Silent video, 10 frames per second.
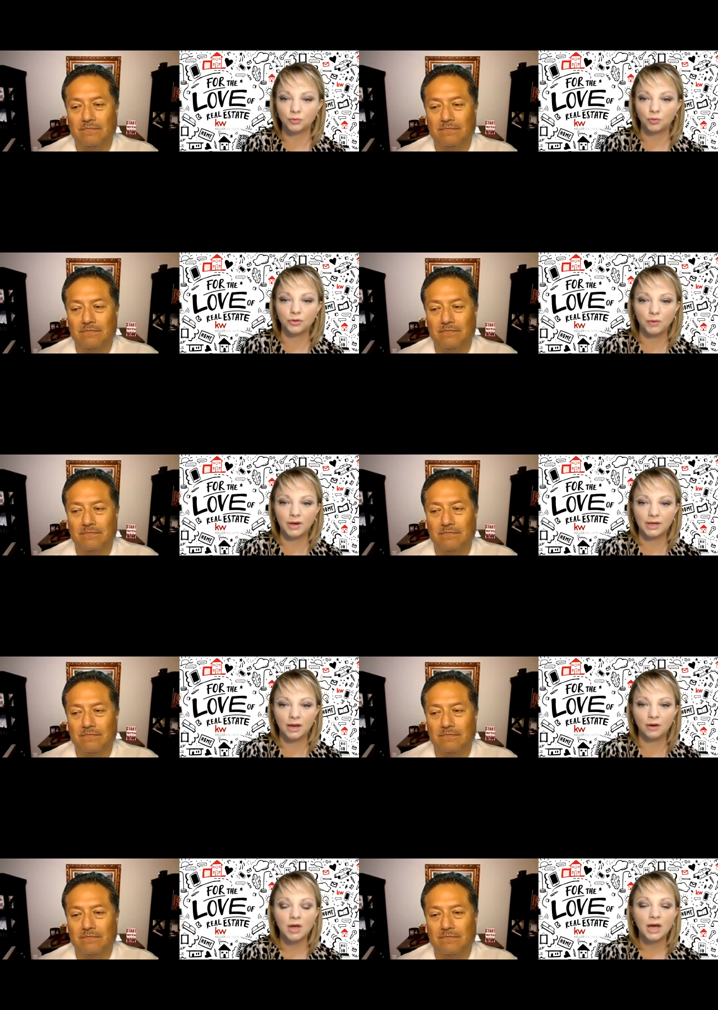Speaker 1: is worth
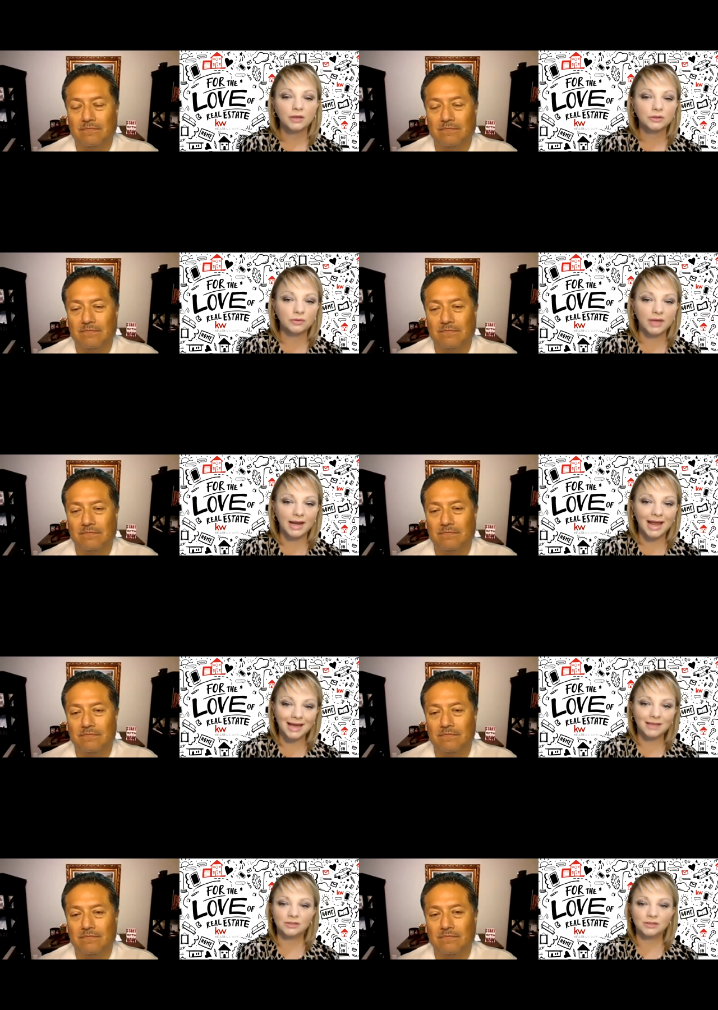right now so that
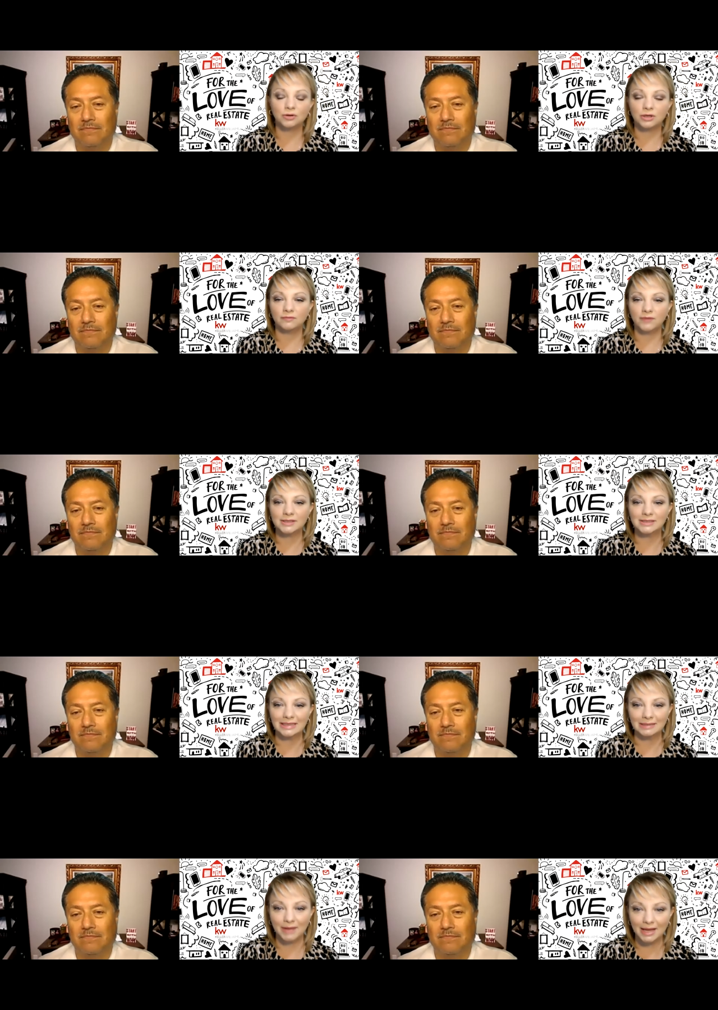as you're
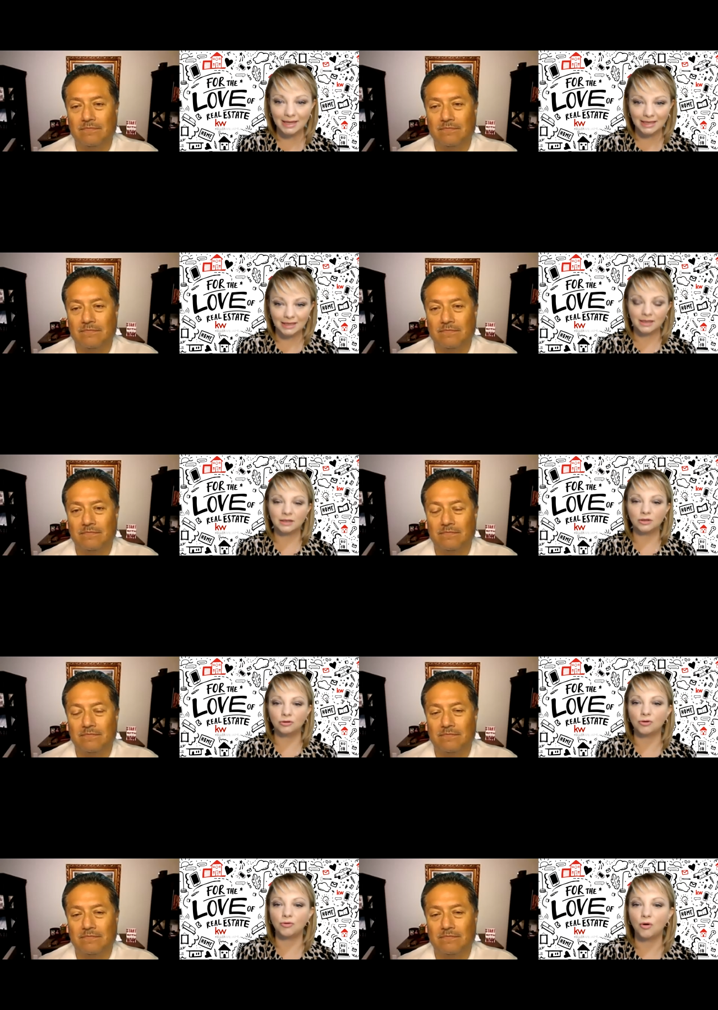investing back in it
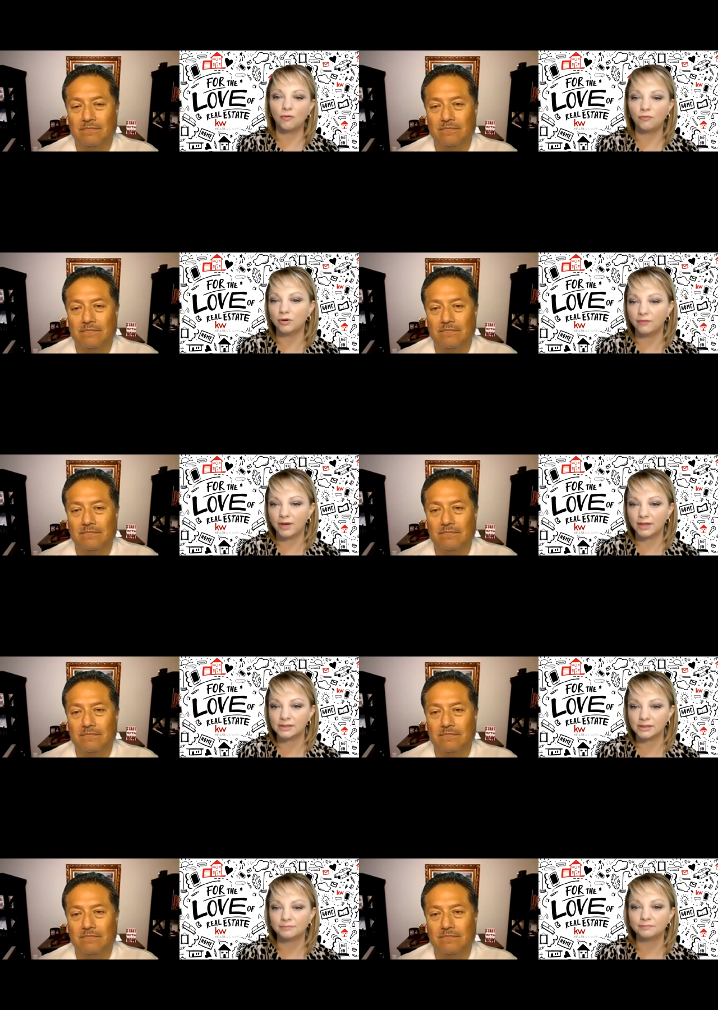you don't
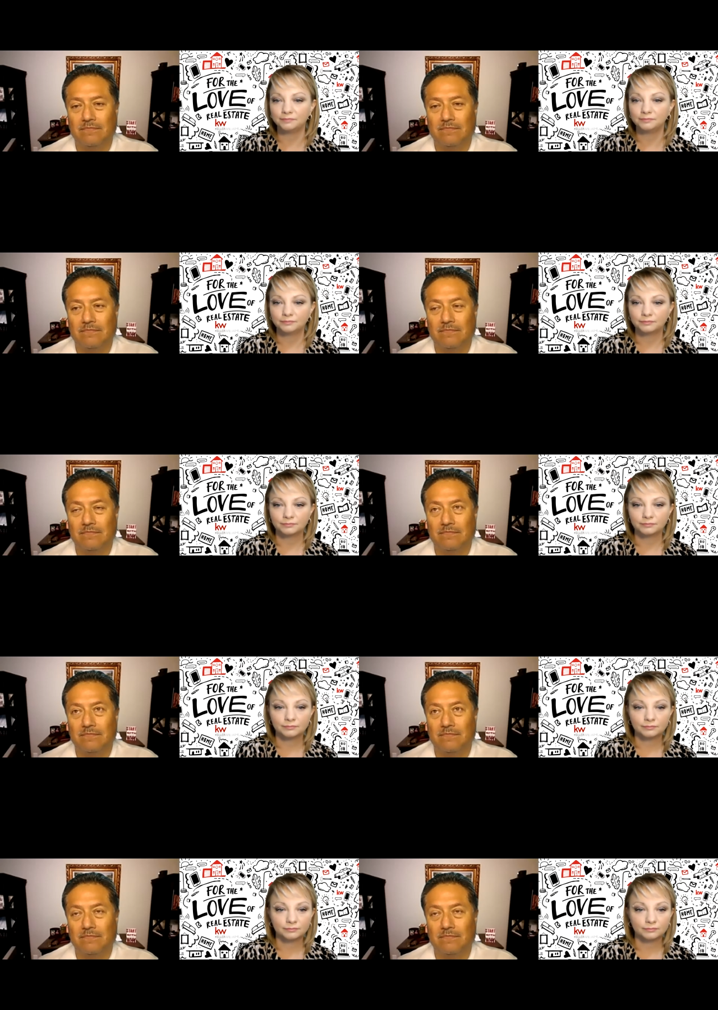overinvest
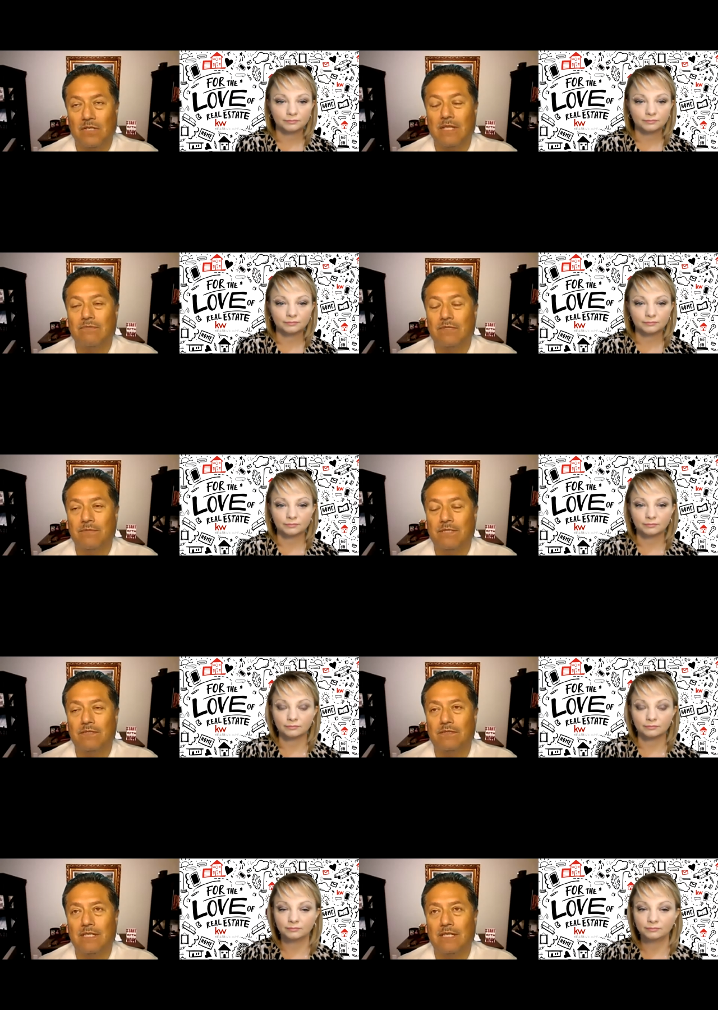
Speaker 2: no that would be
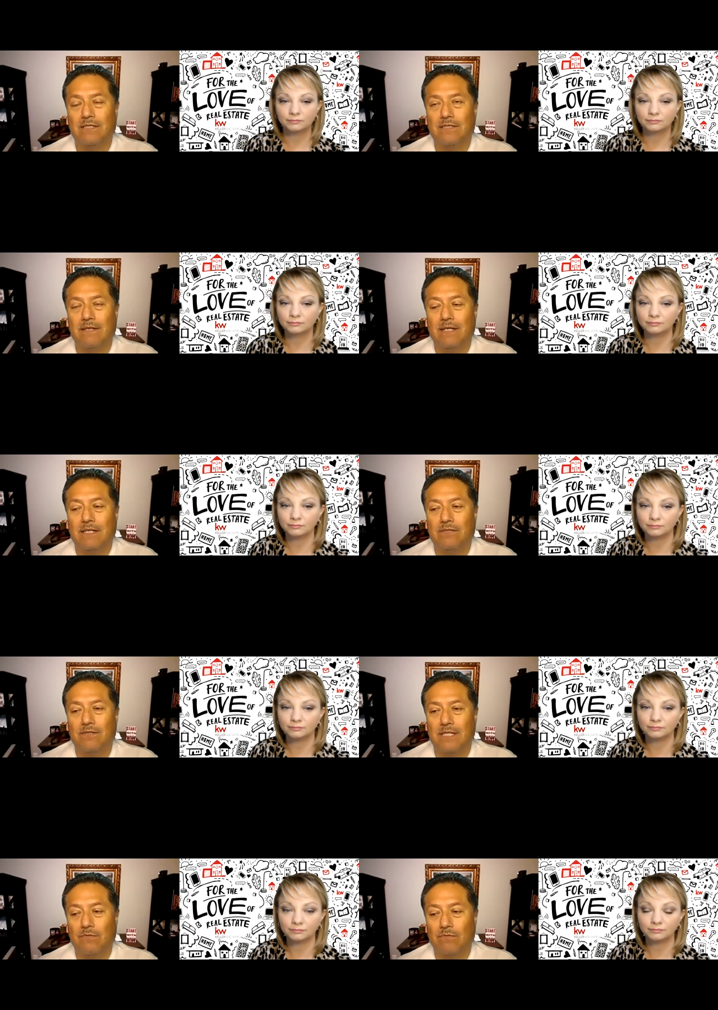cool yeah because I, I don't
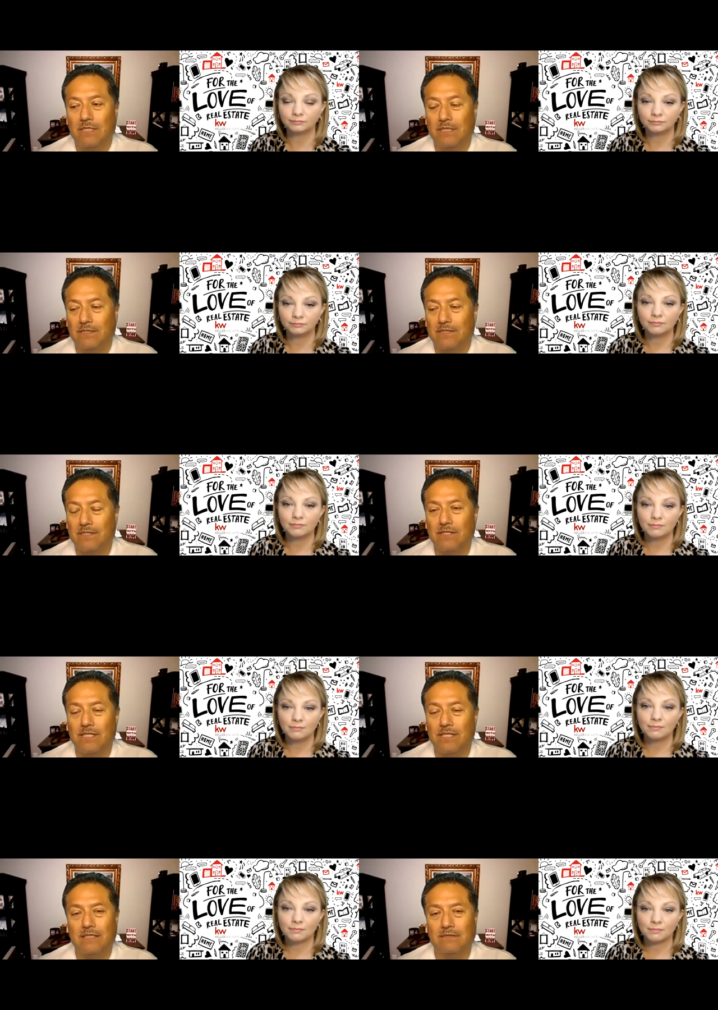think i want to sell
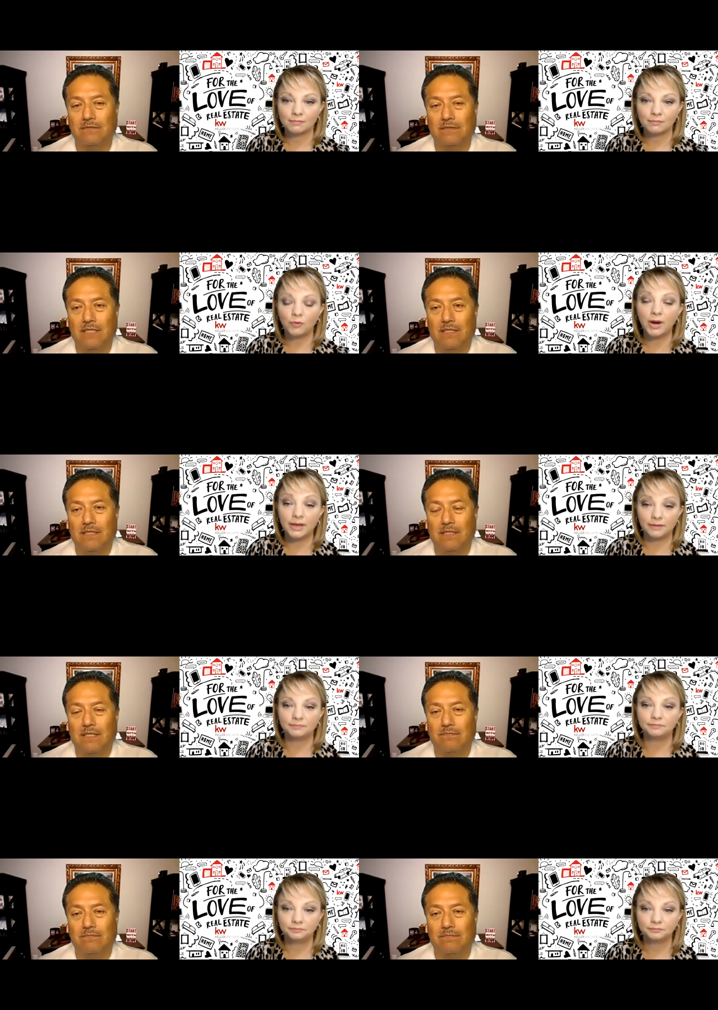yet
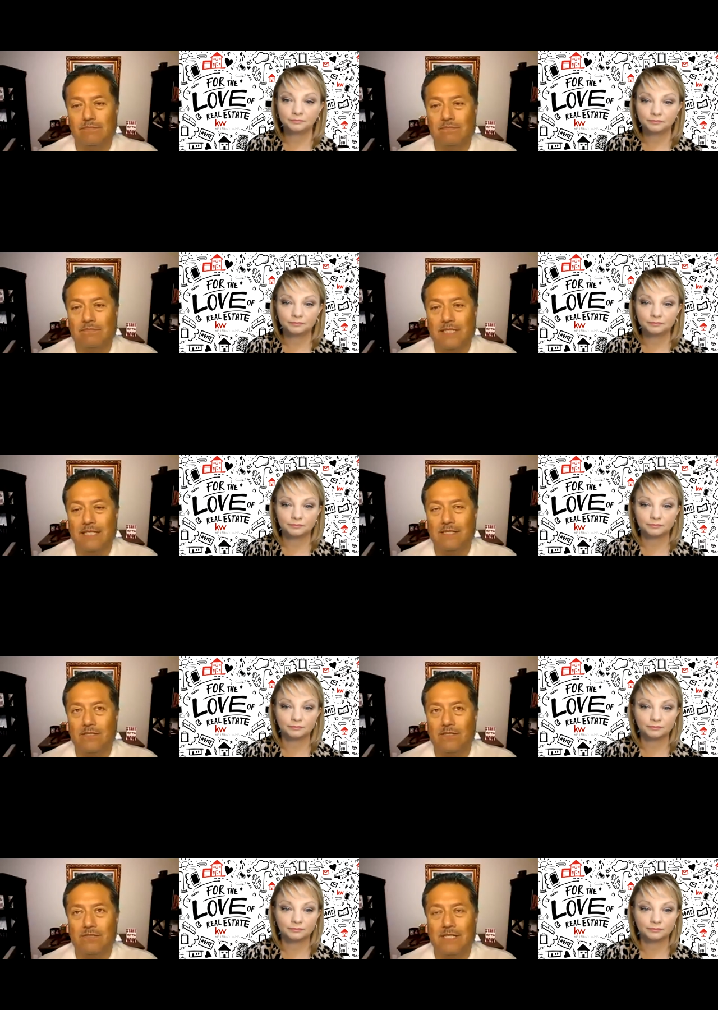right um, but i didn't
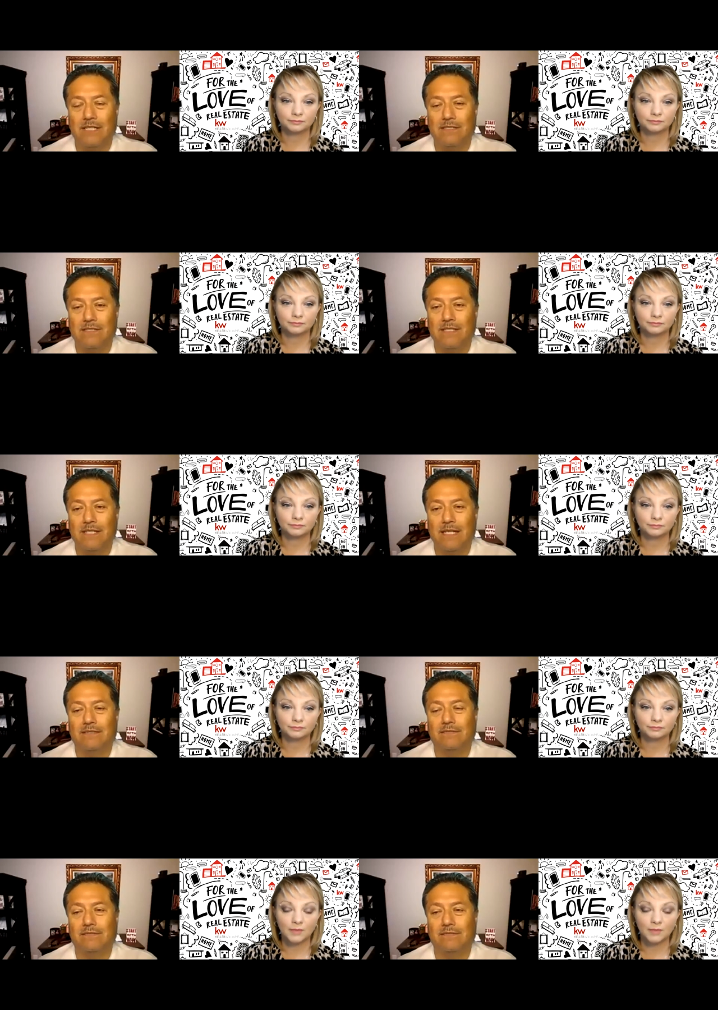know you guys did that